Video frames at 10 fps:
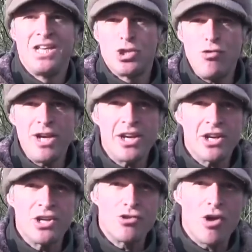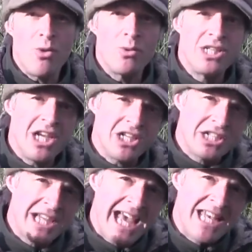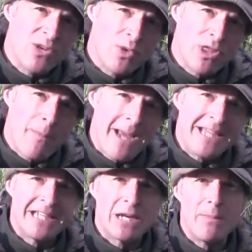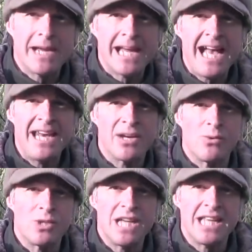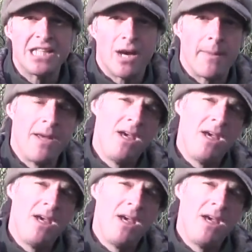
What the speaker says: Trigger control doesn't end with the basic mechanical setup.